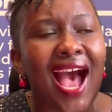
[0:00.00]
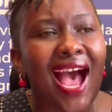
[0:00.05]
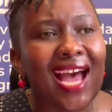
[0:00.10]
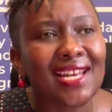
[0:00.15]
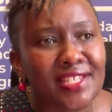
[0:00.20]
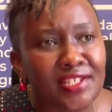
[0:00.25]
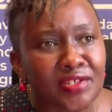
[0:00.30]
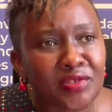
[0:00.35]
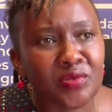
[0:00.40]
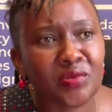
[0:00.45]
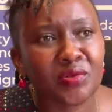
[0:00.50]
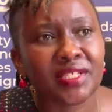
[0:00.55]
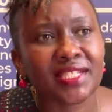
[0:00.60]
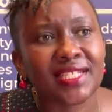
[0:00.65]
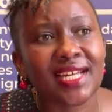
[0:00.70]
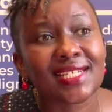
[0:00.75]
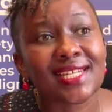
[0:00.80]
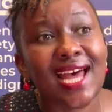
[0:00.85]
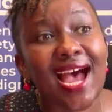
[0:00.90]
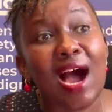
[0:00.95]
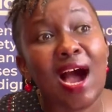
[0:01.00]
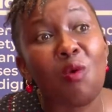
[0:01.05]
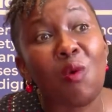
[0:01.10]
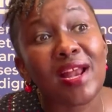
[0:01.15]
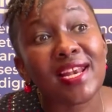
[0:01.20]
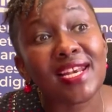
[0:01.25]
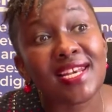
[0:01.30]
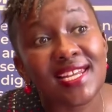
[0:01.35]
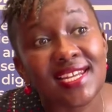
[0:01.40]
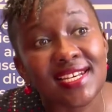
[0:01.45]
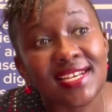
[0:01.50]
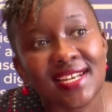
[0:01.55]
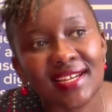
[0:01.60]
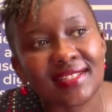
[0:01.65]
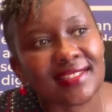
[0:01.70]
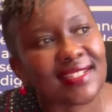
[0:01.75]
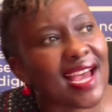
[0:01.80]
attitudes that our leaders